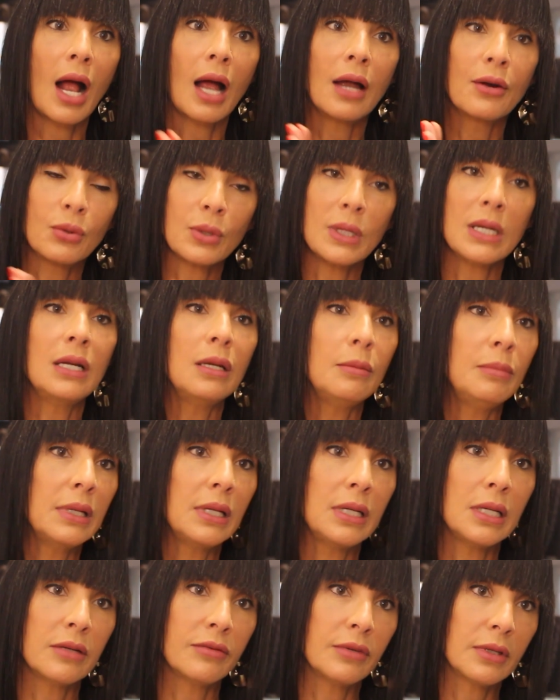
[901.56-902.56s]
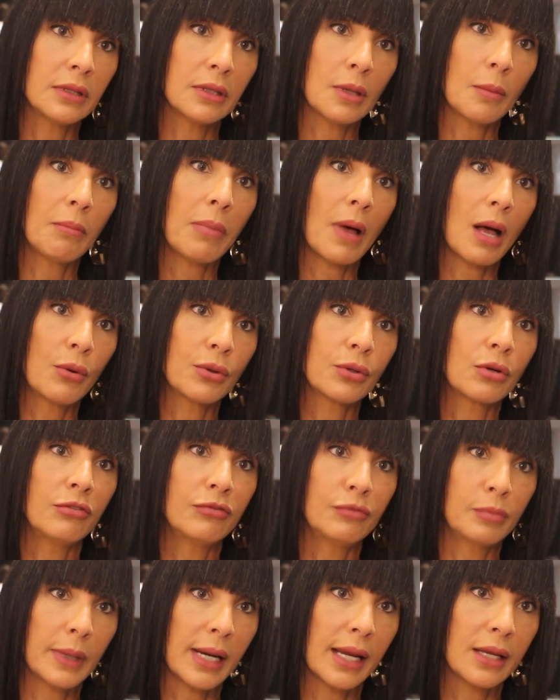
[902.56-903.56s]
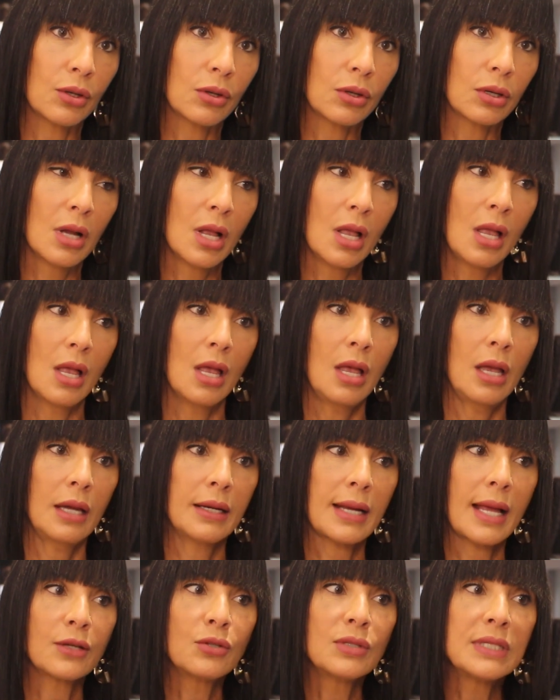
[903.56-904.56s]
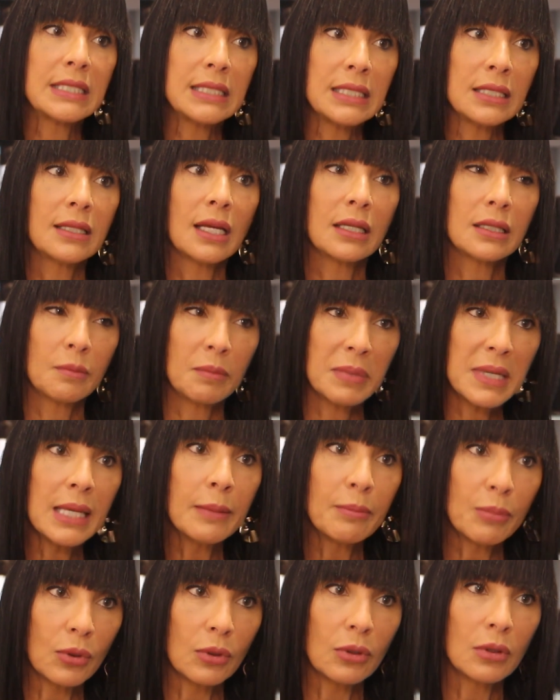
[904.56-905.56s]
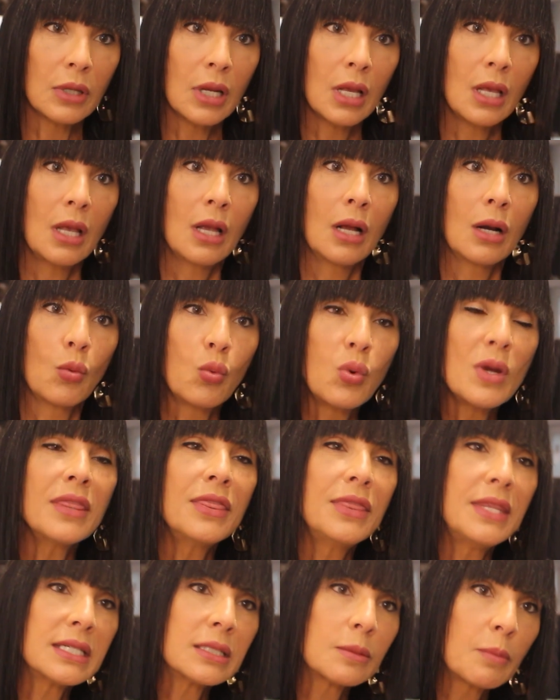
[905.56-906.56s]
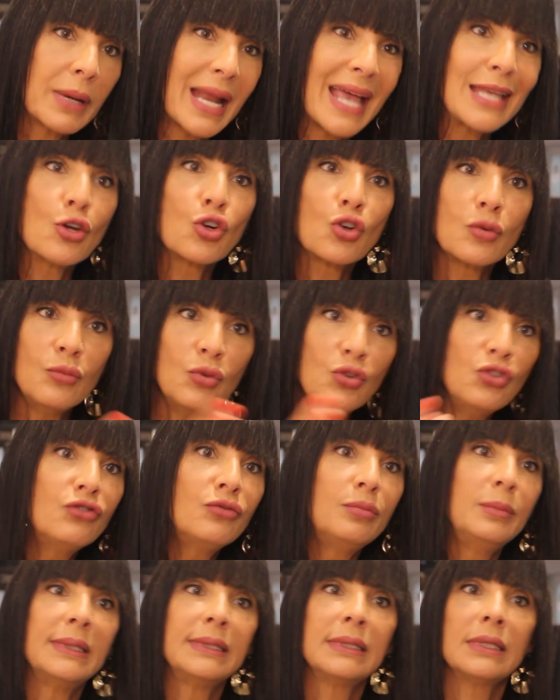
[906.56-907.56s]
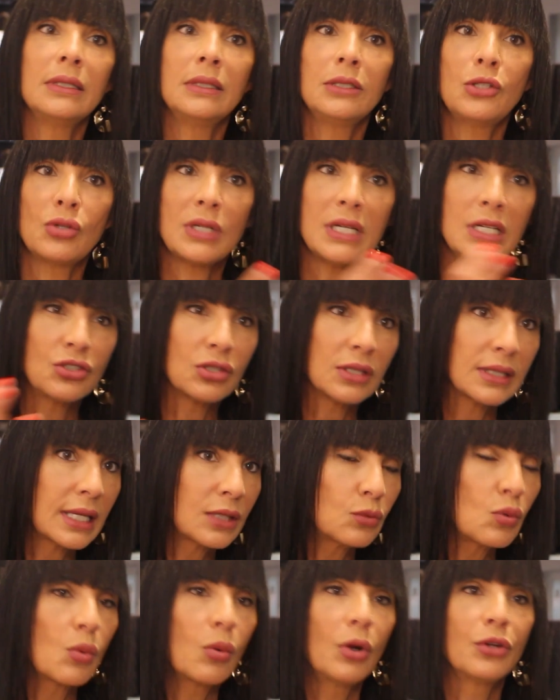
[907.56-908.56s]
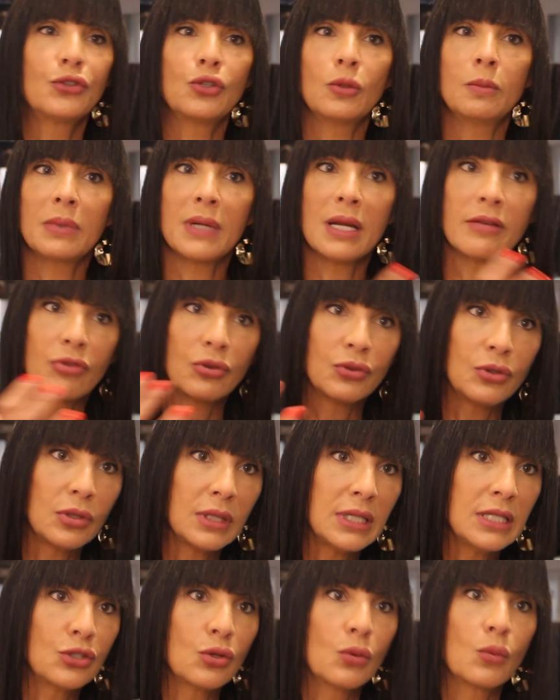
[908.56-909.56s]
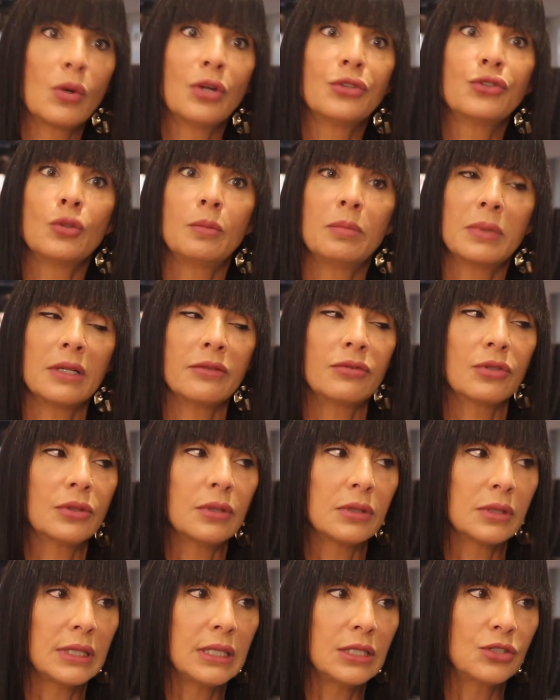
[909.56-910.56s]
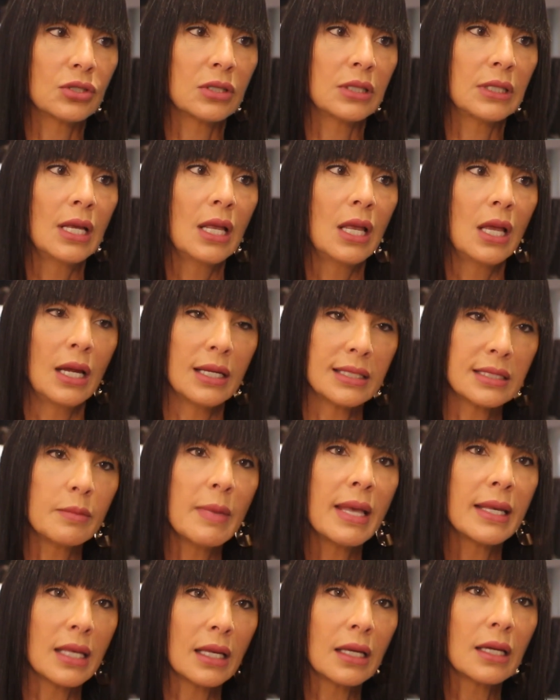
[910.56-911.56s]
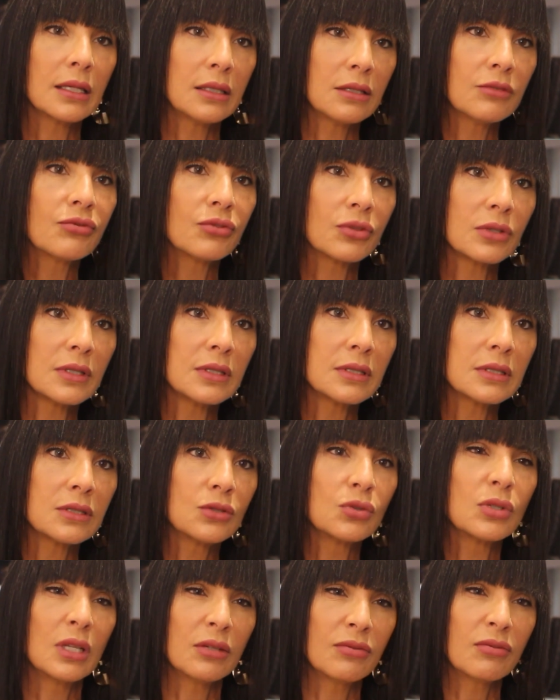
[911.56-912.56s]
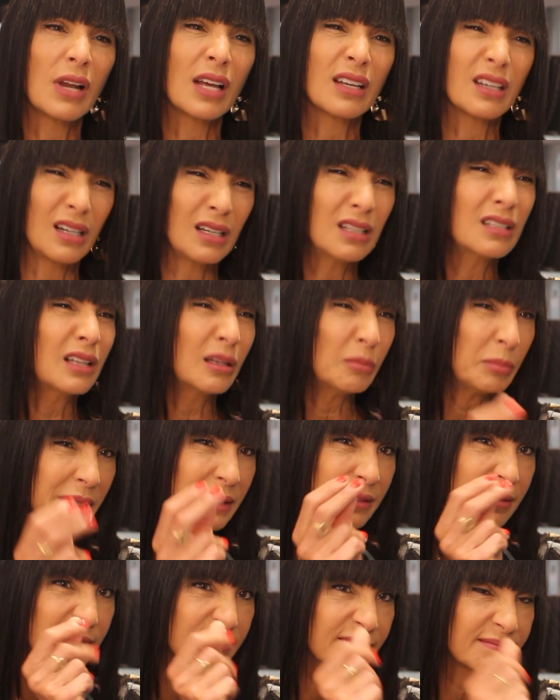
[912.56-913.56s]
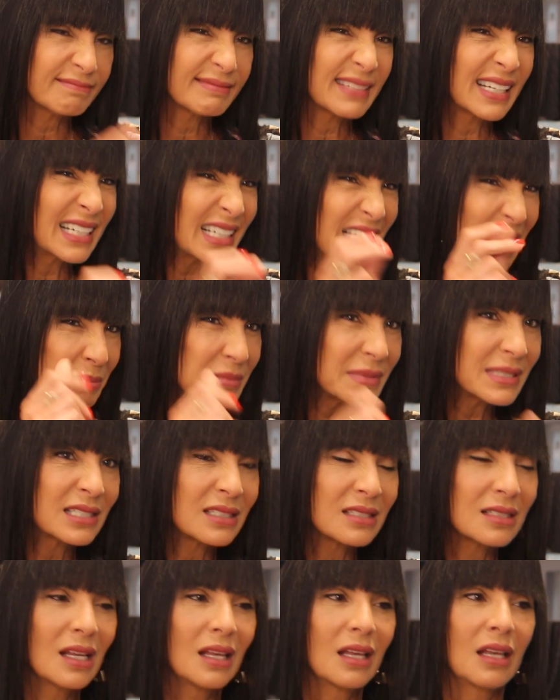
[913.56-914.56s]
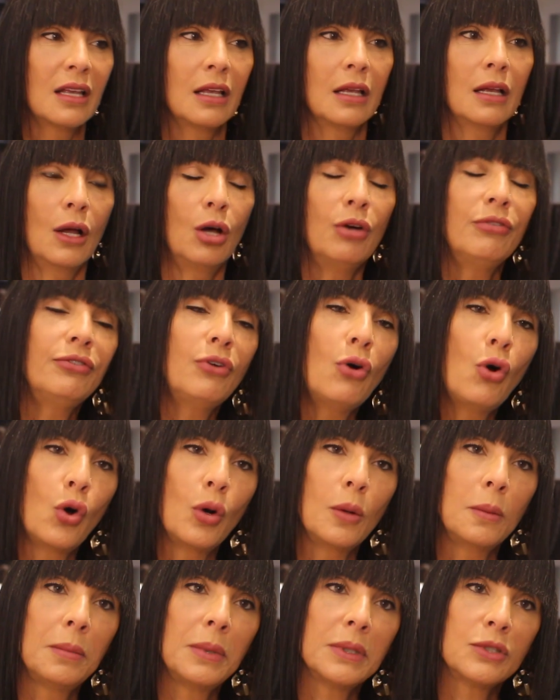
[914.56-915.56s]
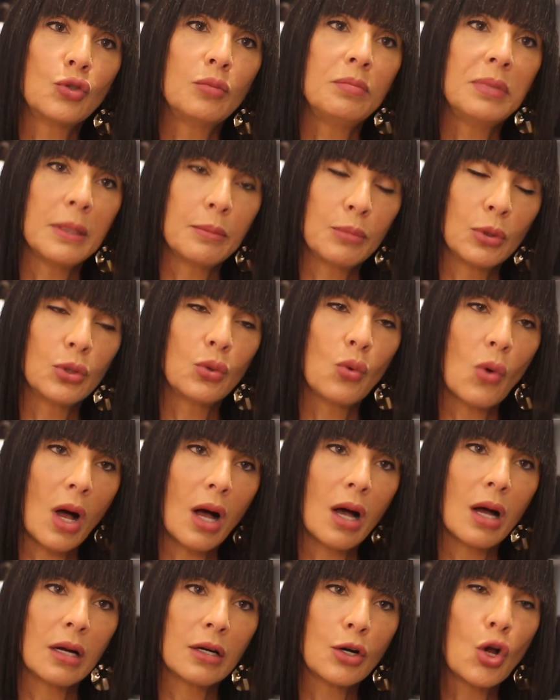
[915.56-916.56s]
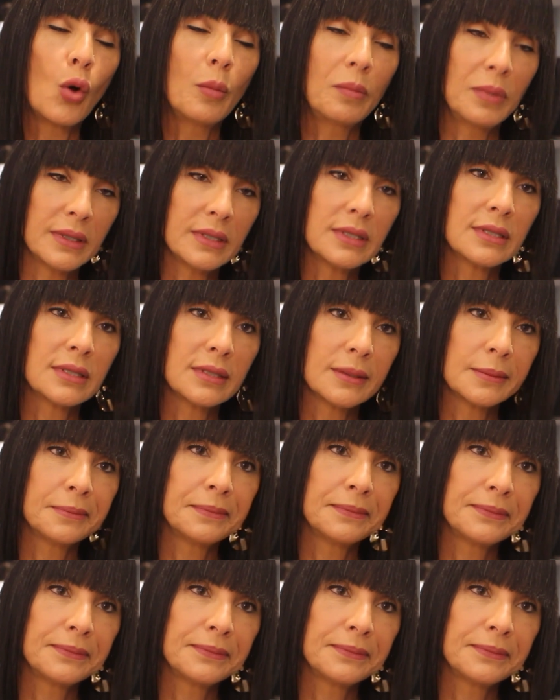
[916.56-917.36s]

I really believe in the power of prayer. And I could see that people with this prayer movement in the region, that we want to pray for the region, we want to pray for the region, it's making a difference to give like a little bit, a glimpse of hope to people who are hopeless.